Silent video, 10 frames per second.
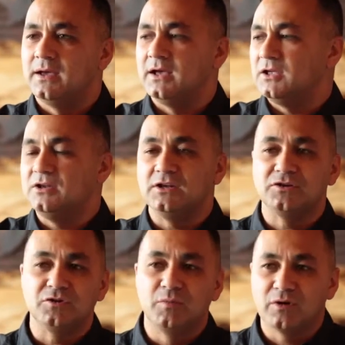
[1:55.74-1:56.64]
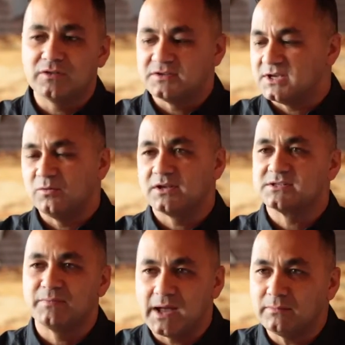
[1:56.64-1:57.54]
You need to do more than say, well,
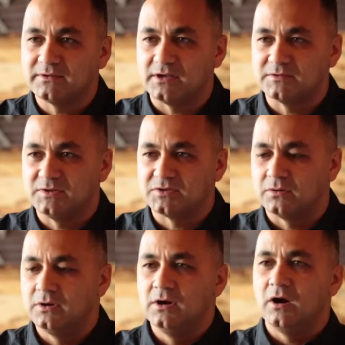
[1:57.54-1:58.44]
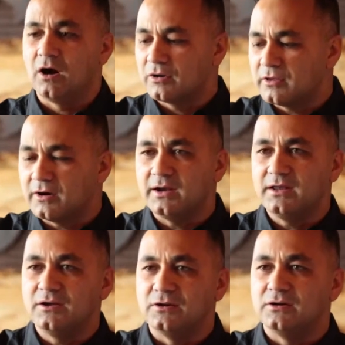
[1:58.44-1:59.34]
because the Bible tells me so. Are there
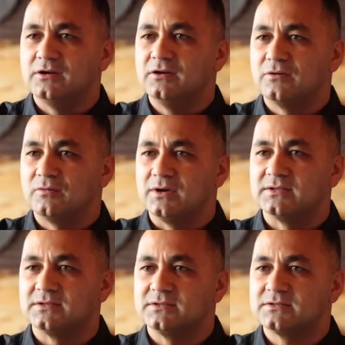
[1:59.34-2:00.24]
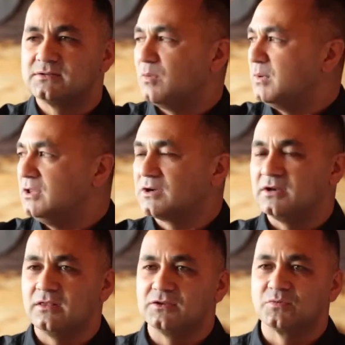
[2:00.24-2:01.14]
any good reasons when we look
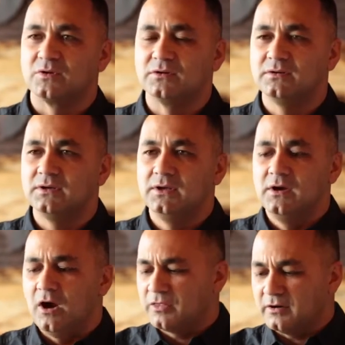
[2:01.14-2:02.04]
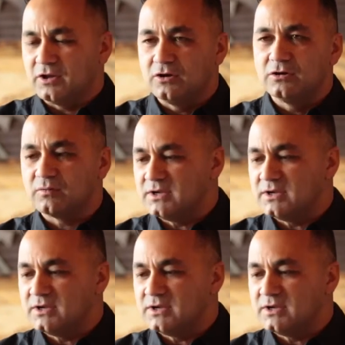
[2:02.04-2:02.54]
into this world? Are there any good